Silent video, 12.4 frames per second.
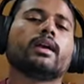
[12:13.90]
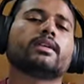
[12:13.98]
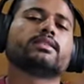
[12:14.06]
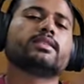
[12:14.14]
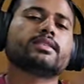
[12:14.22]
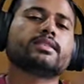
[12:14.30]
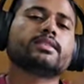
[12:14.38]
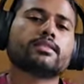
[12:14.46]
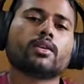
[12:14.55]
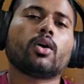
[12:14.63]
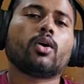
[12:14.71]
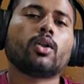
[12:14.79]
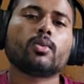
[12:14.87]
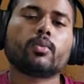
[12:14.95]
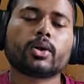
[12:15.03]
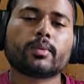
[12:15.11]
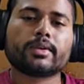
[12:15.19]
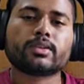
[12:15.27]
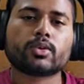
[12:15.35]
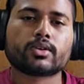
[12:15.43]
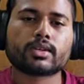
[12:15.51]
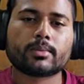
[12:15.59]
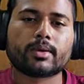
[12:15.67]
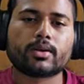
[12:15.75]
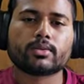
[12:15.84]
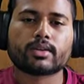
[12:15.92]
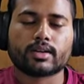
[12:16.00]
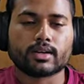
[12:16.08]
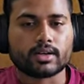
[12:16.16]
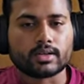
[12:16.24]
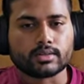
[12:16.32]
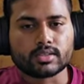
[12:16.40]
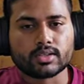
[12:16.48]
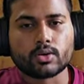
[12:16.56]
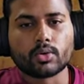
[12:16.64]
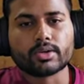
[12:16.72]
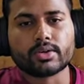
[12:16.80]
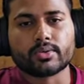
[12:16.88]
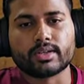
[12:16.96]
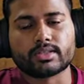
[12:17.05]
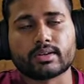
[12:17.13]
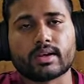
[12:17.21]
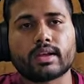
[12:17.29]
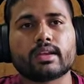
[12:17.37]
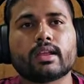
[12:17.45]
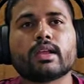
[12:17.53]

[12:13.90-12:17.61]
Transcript: this is all what we talked about, the core units, right?